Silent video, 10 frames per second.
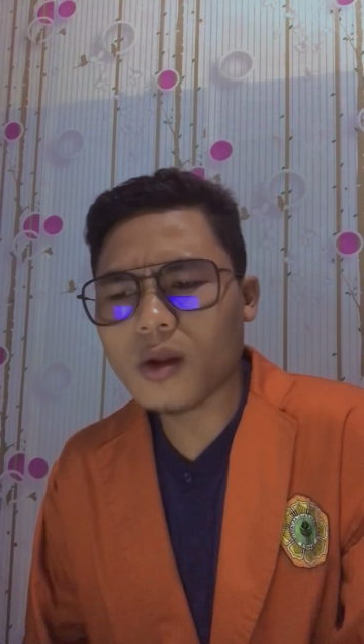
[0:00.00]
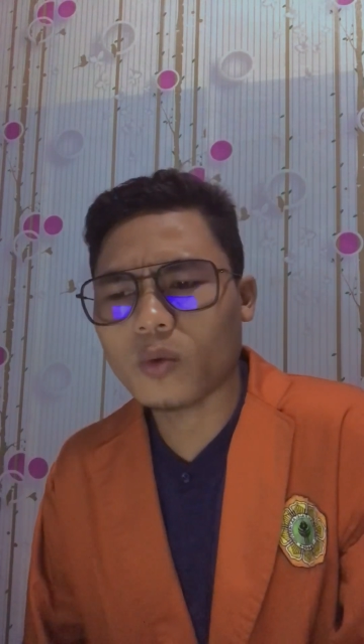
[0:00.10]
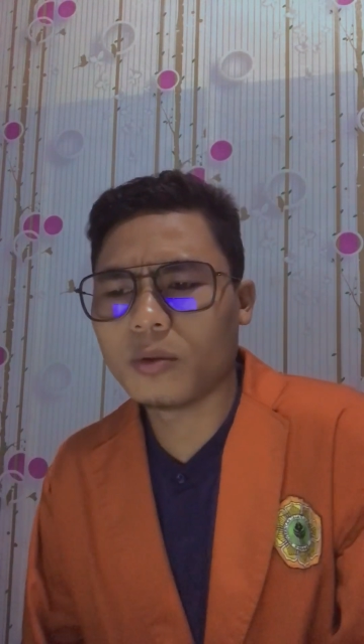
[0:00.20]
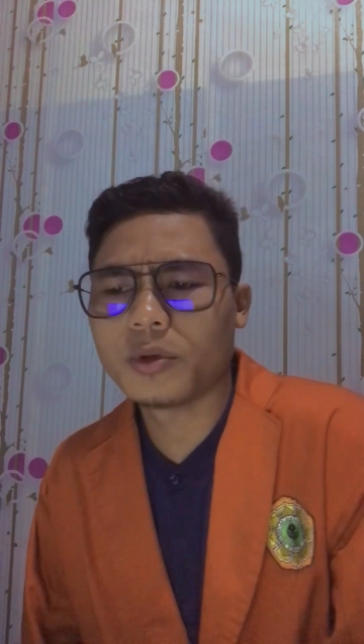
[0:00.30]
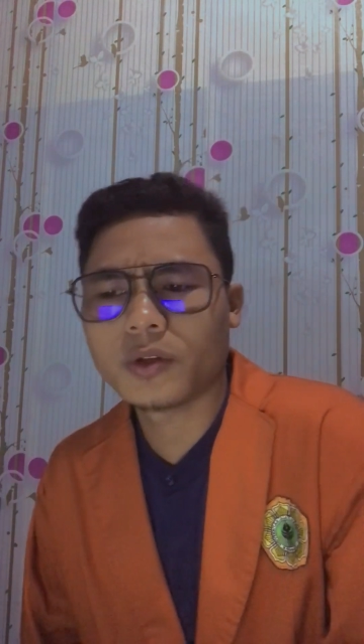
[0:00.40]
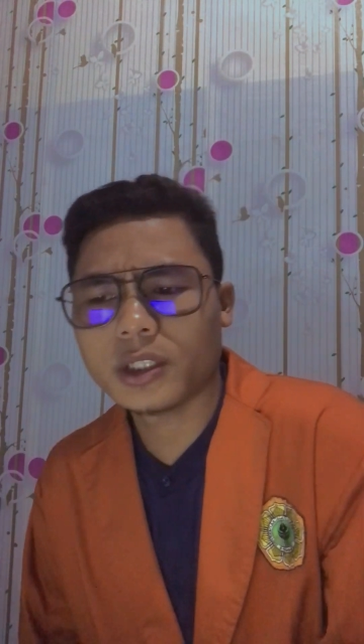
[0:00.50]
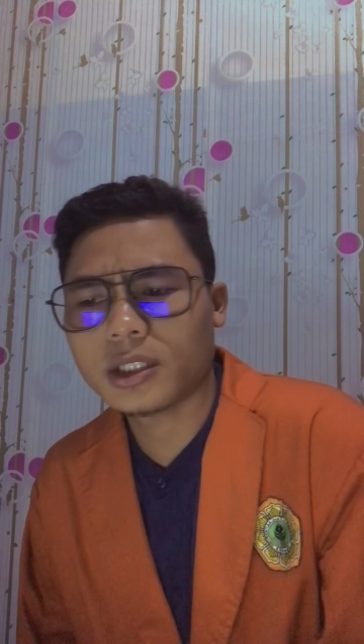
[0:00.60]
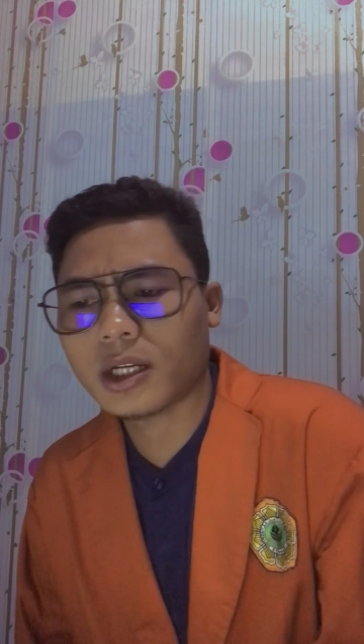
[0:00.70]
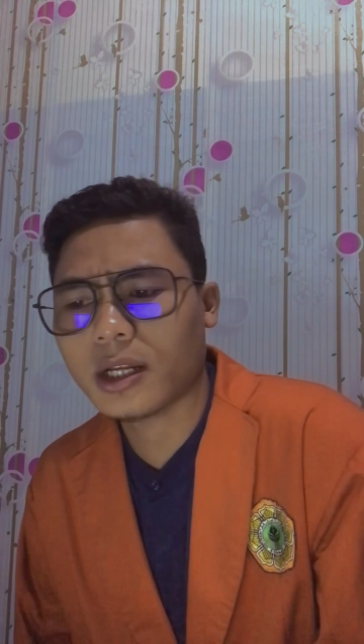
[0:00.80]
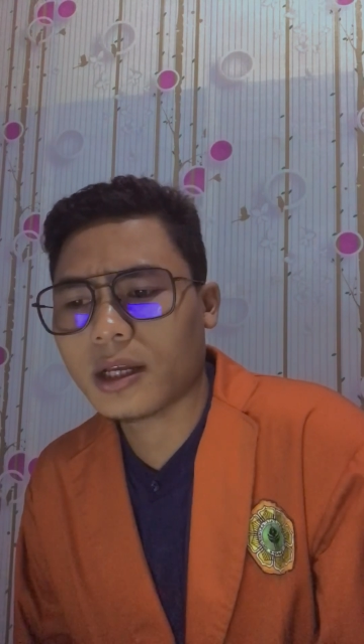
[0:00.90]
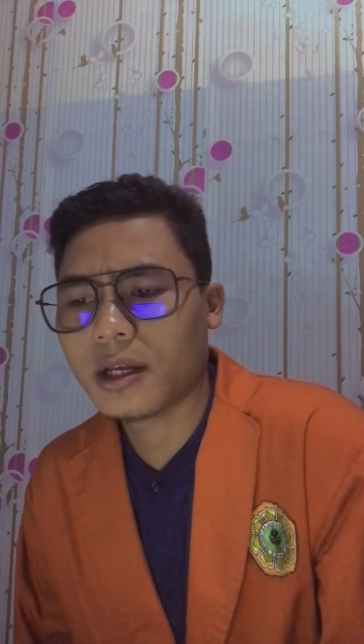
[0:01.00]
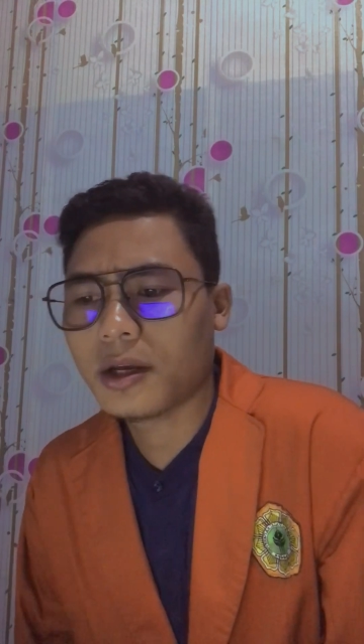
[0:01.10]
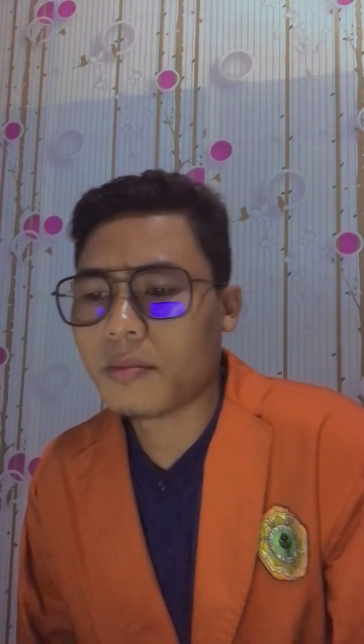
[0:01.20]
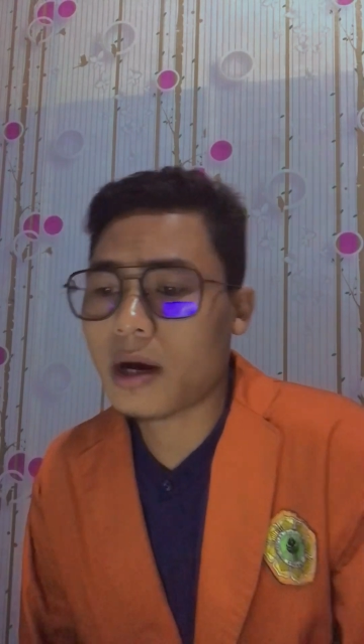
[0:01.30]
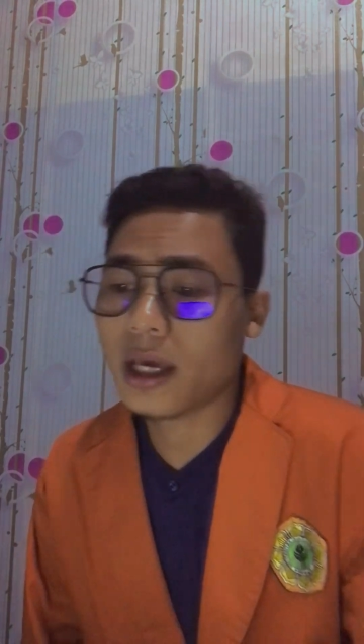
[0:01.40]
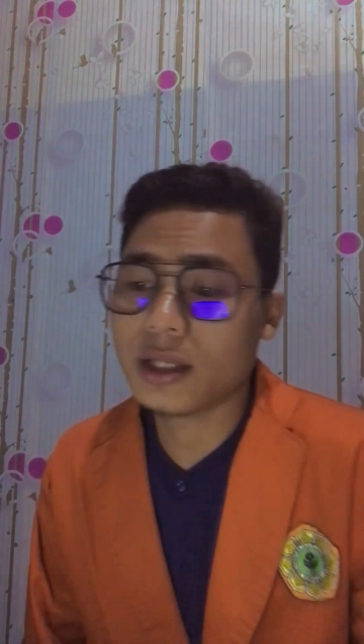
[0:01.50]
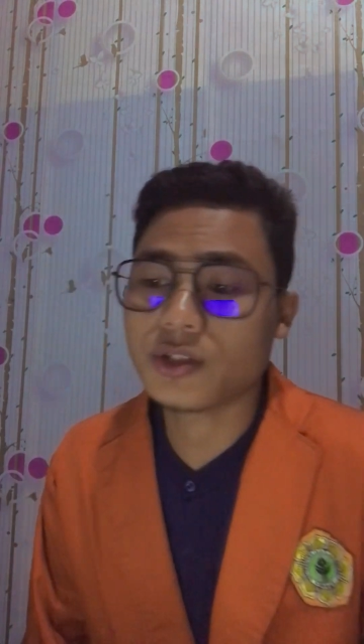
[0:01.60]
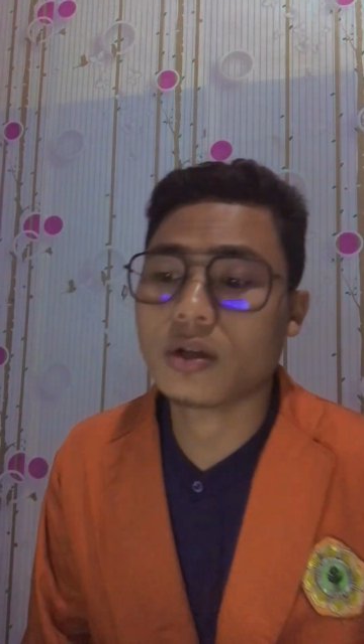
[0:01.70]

will be greater by its